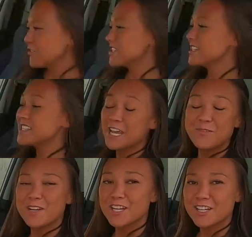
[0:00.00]
Today
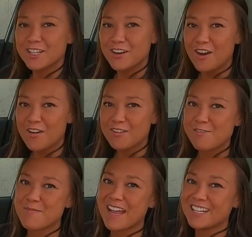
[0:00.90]
we are going to go over
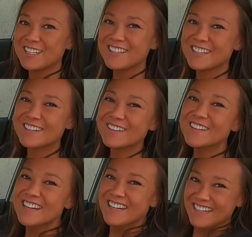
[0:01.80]
my new
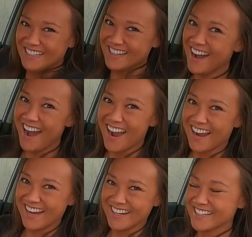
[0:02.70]

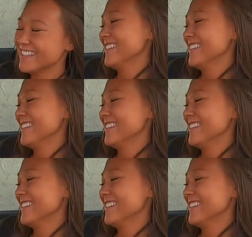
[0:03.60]
car.